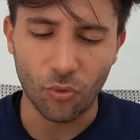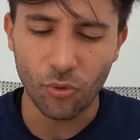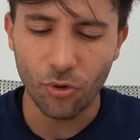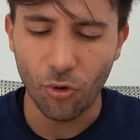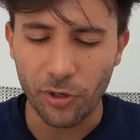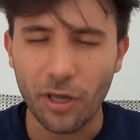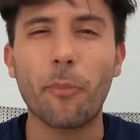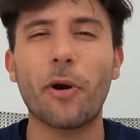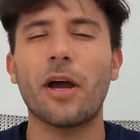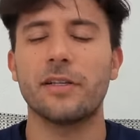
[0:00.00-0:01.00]
Ooh, we got a
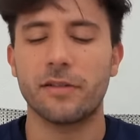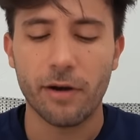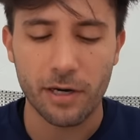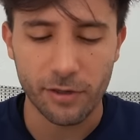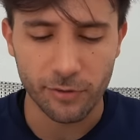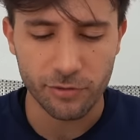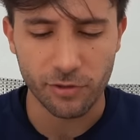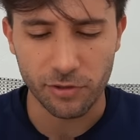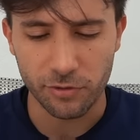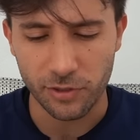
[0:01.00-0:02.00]
prize. Alright, here, let's do
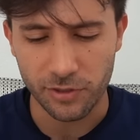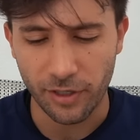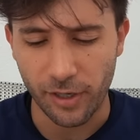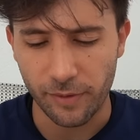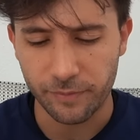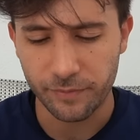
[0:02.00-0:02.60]
this, let's do this. Alright. Alright,